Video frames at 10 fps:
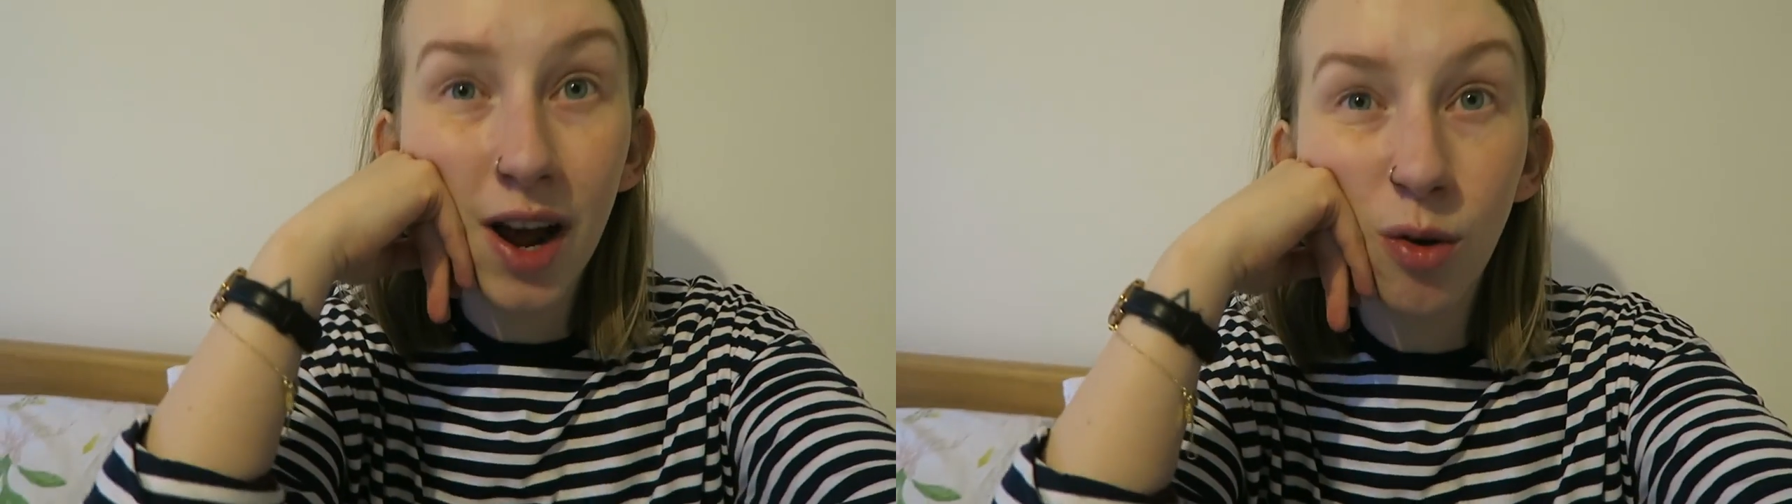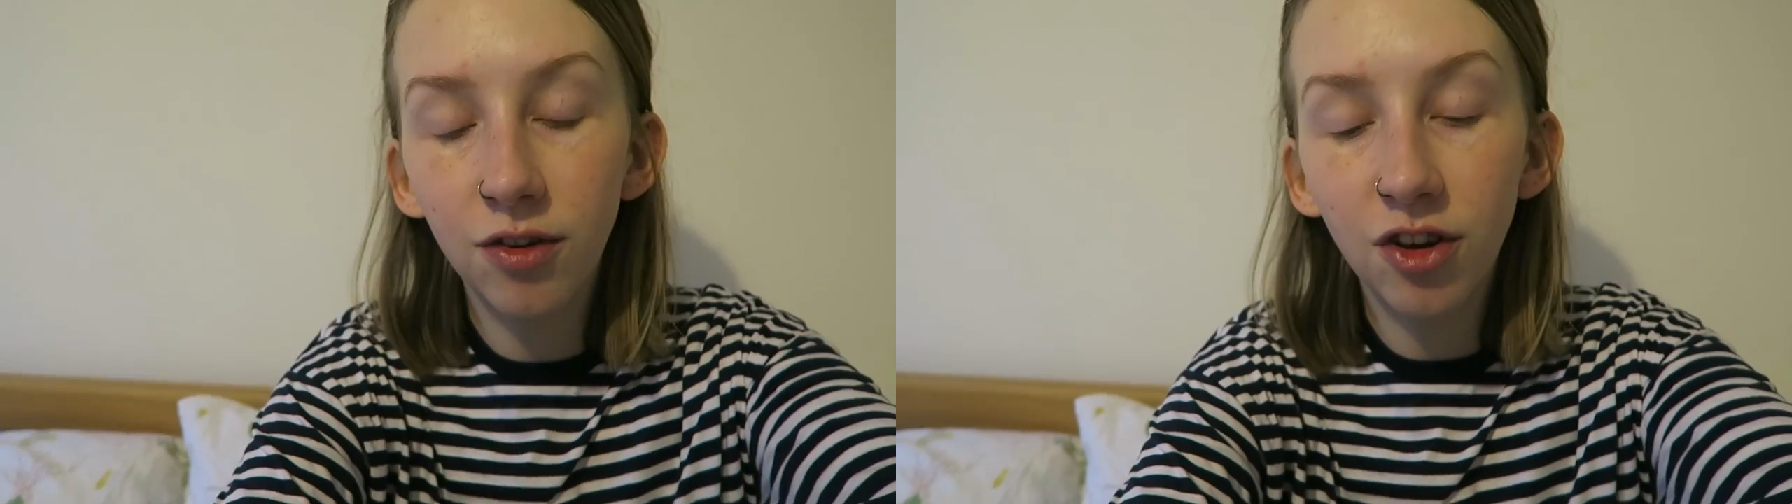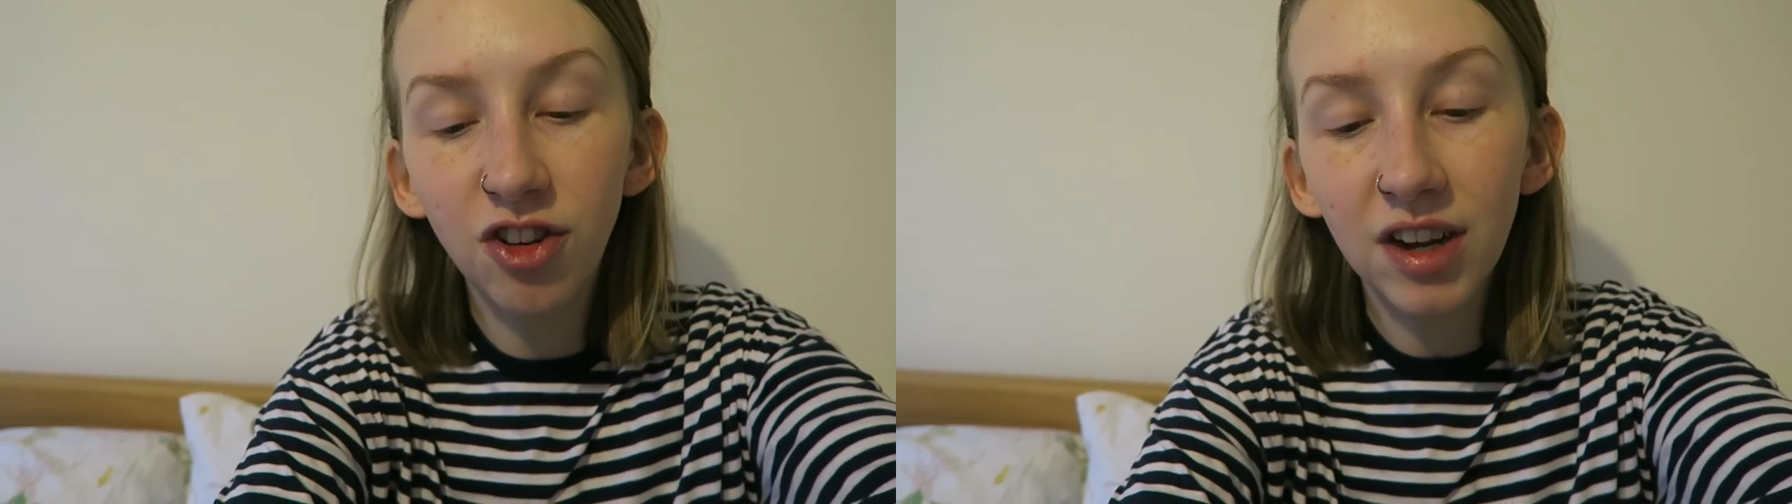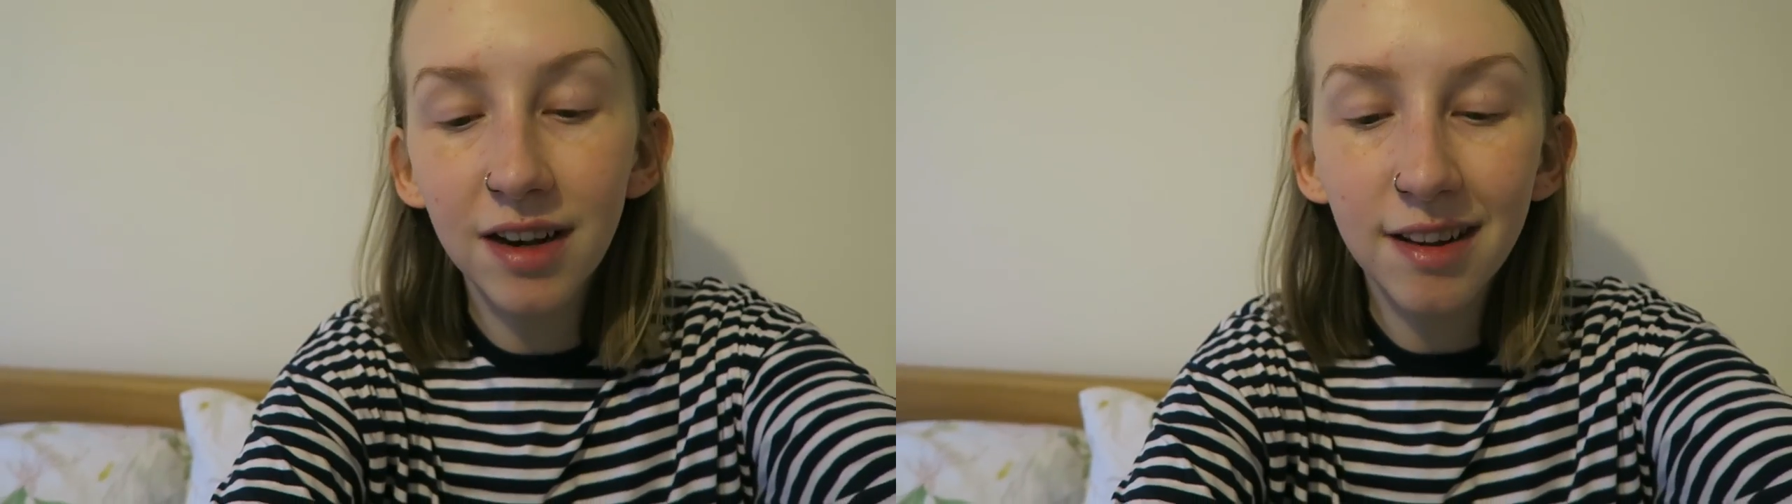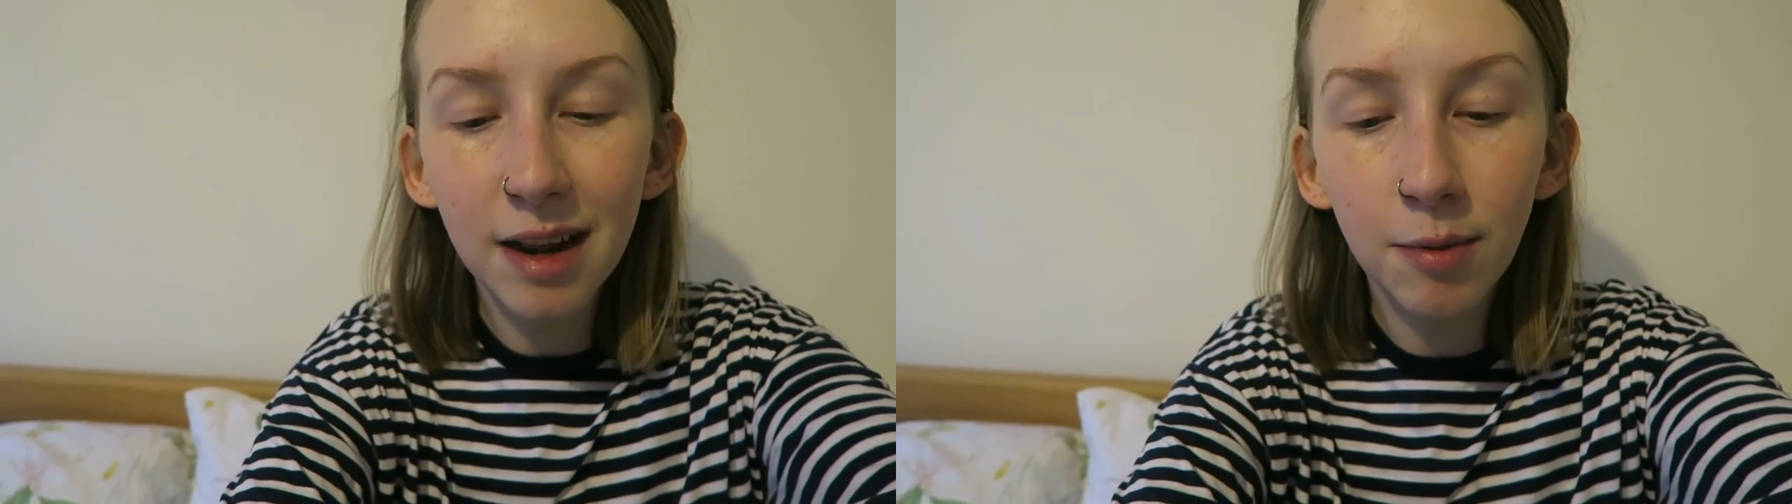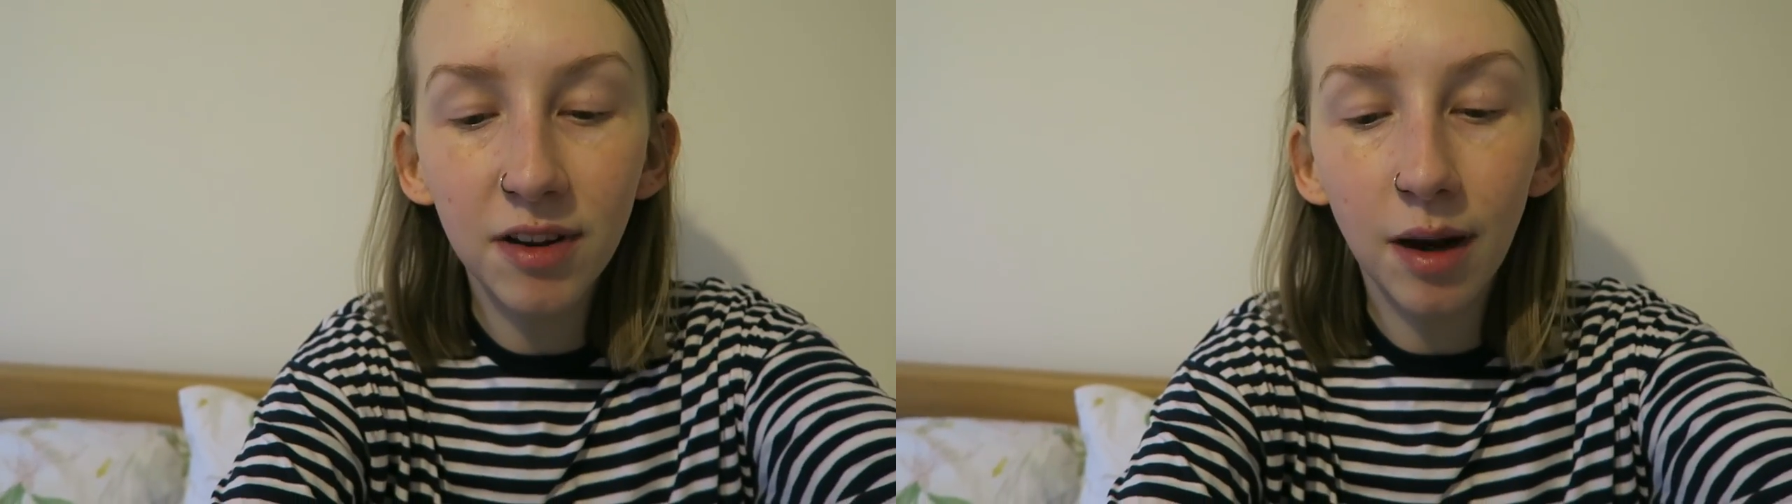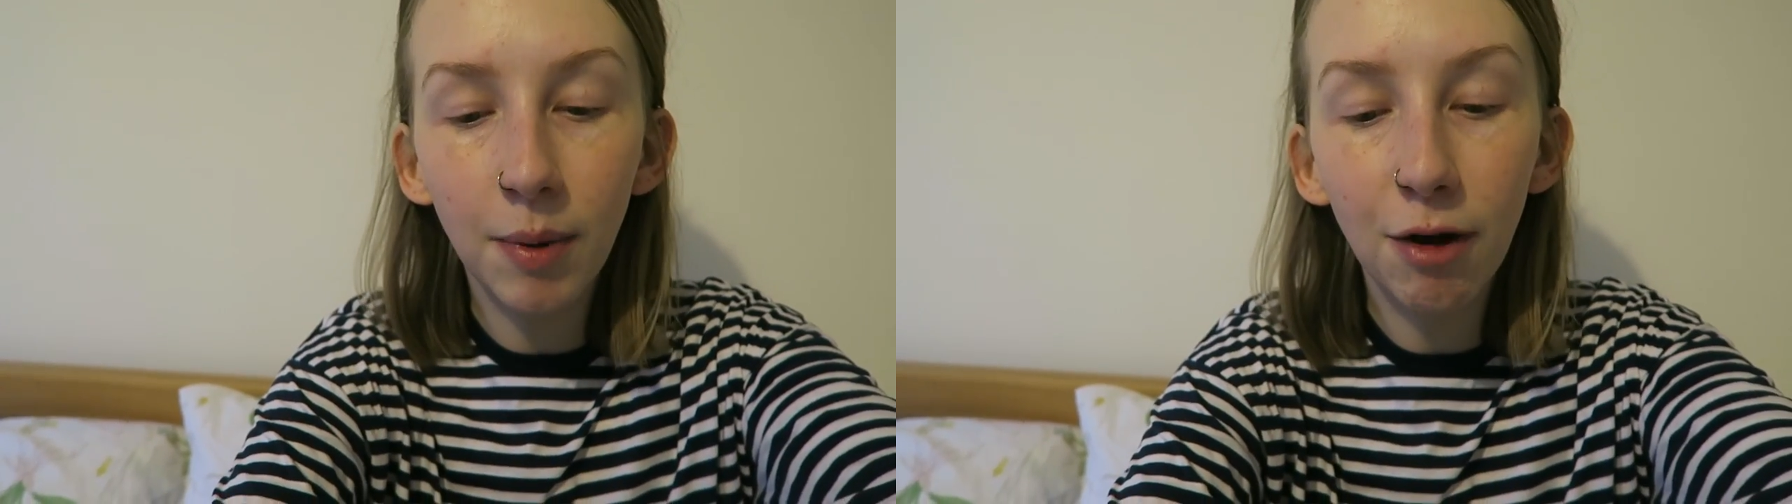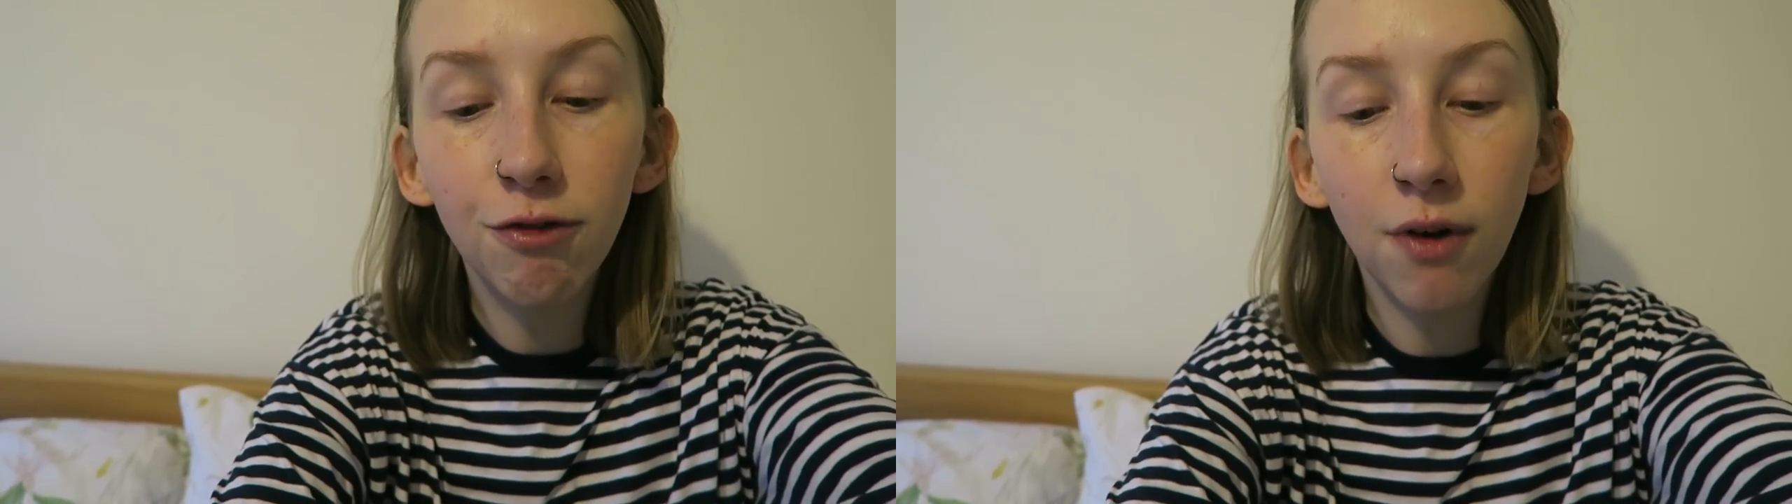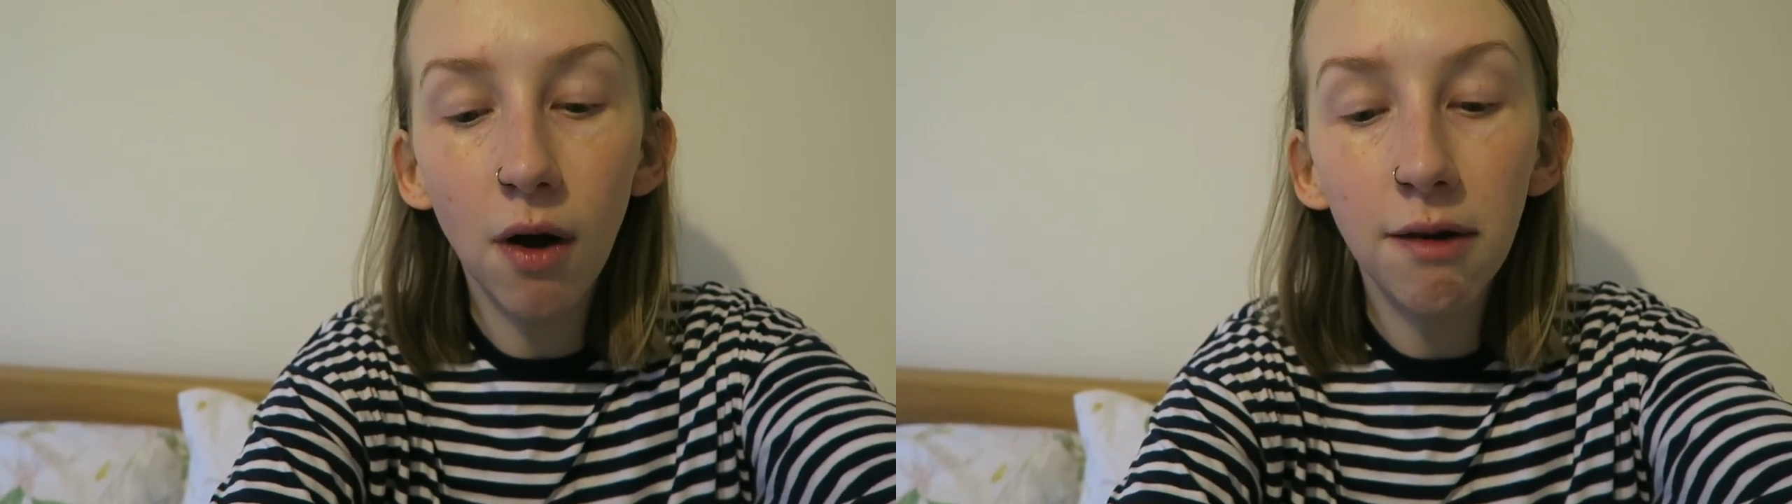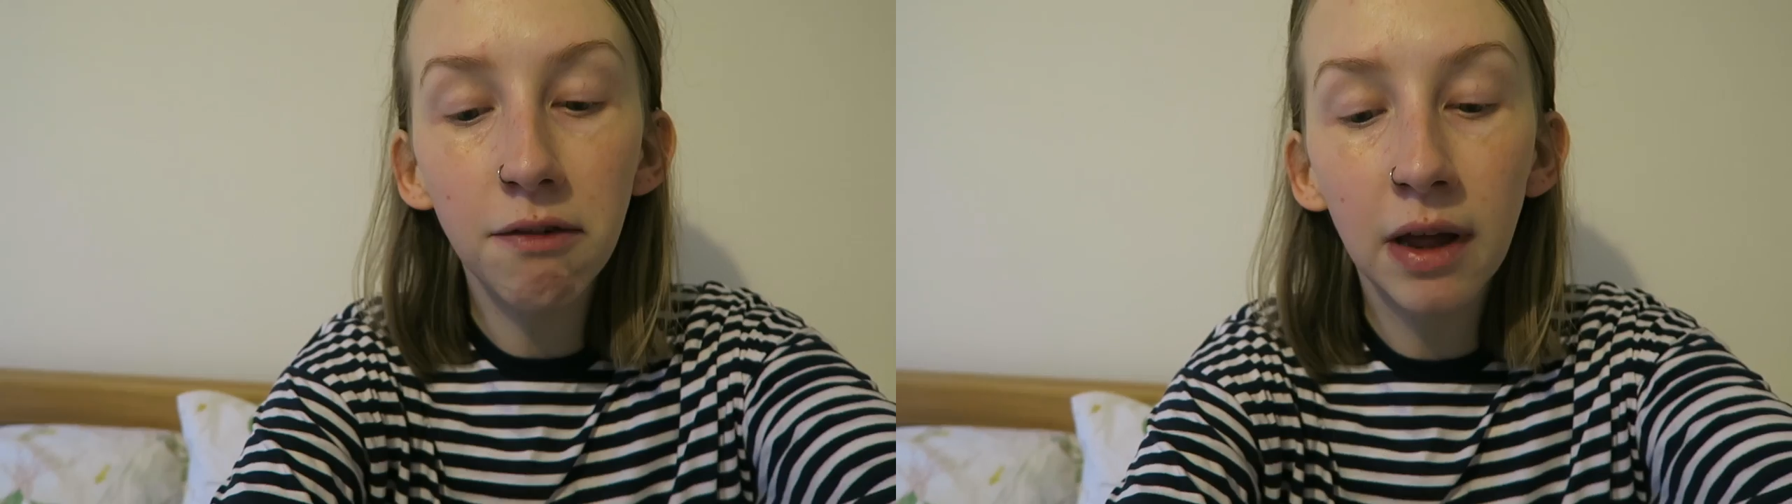now, so she can sleep until about
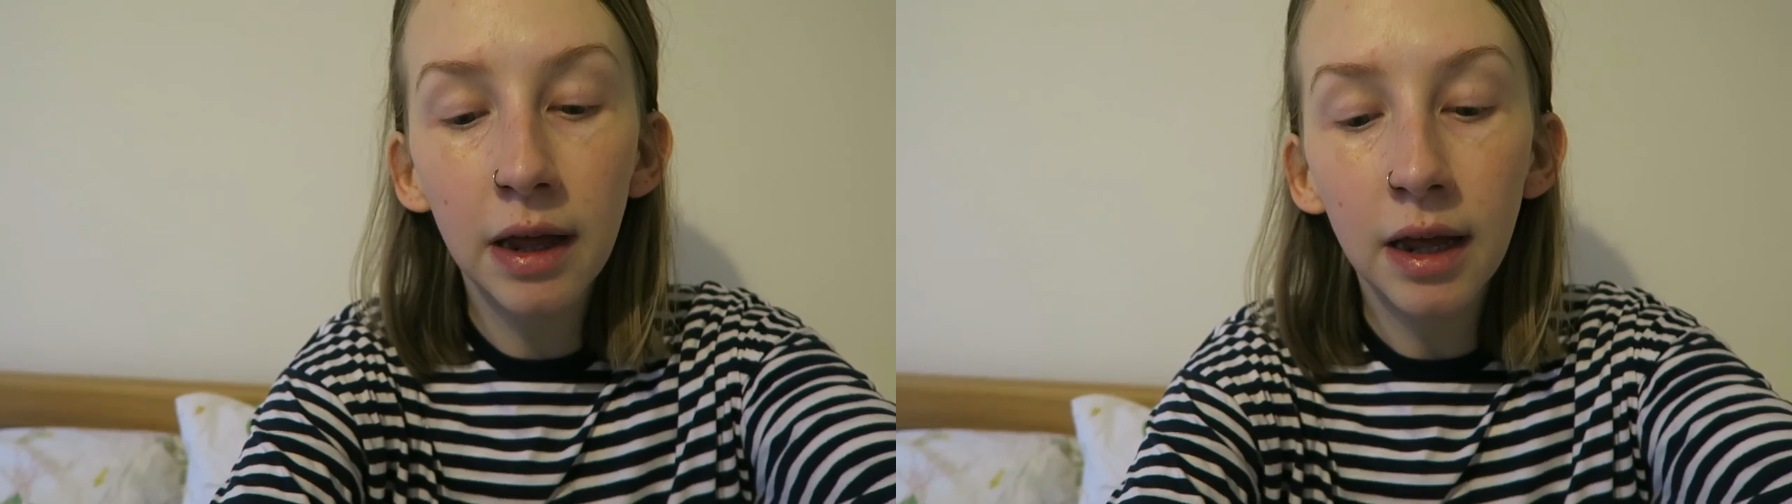five.